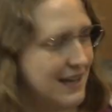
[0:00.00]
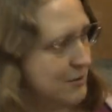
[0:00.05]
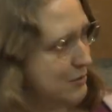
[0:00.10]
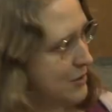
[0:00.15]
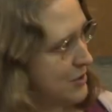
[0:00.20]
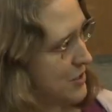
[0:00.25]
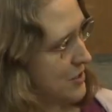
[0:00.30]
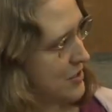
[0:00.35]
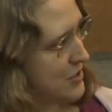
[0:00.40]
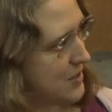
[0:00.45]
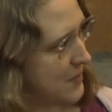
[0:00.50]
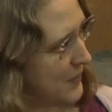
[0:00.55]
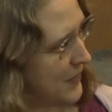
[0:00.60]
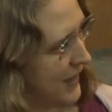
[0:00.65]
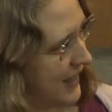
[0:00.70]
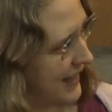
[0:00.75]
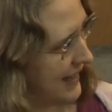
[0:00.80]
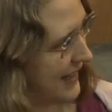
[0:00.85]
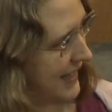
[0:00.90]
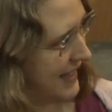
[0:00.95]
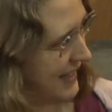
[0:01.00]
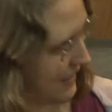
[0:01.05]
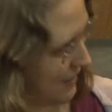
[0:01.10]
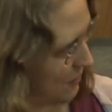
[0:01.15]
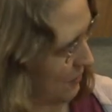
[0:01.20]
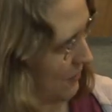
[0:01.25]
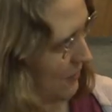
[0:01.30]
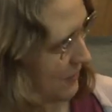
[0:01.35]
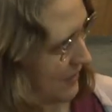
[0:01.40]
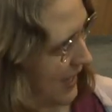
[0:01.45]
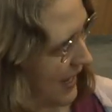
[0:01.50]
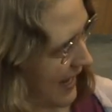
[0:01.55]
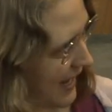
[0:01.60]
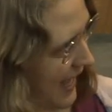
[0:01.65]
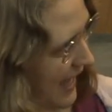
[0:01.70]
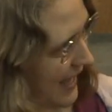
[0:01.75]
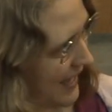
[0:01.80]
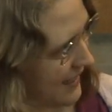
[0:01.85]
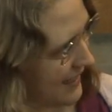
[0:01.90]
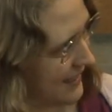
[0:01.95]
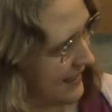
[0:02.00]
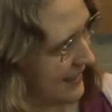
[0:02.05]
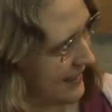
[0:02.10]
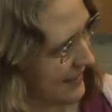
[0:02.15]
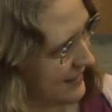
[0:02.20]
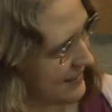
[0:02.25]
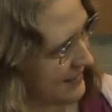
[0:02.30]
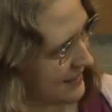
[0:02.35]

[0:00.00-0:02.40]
which is something that you get at in...